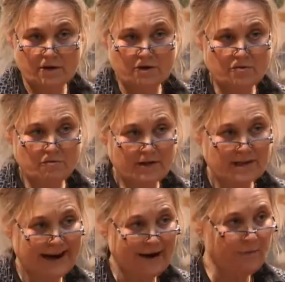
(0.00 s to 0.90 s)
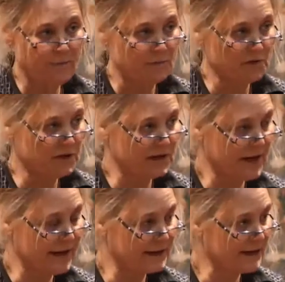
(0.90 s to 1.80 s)
So what Handberg is
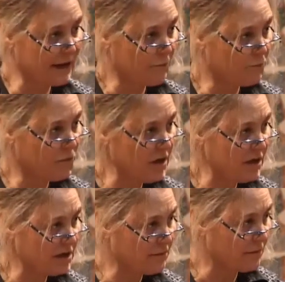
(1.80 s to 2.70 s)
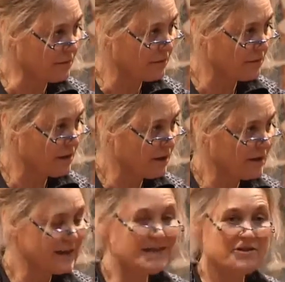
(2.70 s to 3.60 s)
saying Buddhism
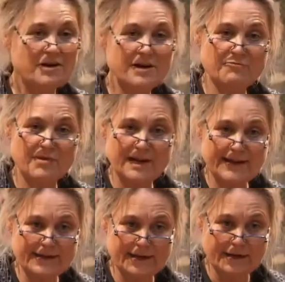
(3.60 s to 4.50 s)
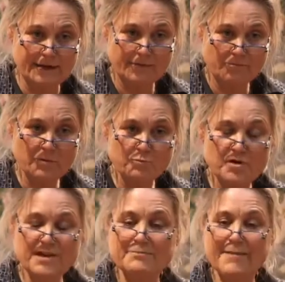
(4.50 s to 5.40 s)
is not a religion, but
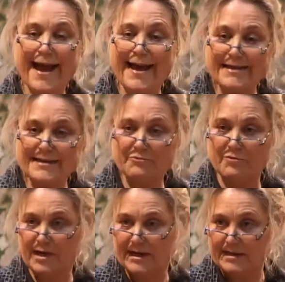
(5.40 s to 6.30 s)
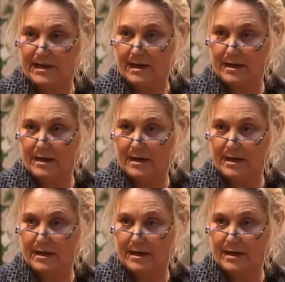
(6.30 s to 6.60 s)
Buddhism has a religion.